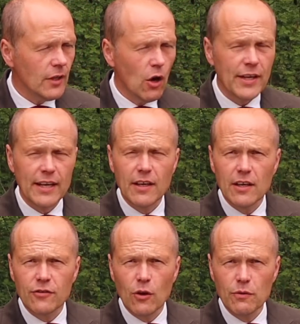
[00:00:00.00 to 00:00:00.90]
Okay,
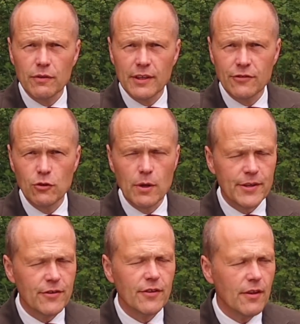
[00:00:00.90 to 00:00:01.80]
so there's two
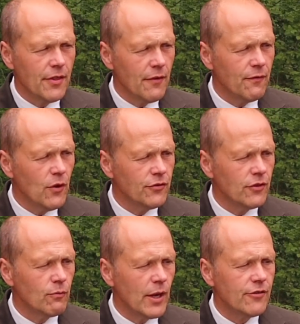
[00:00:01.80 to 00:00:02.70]
images, the first
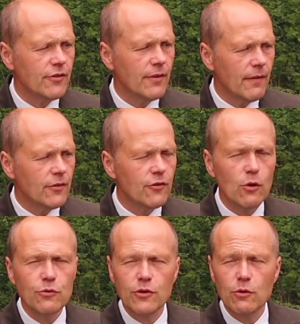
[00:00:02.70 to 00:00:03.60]
of which
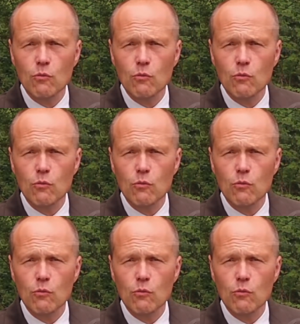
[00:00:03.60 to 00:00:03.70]
shows you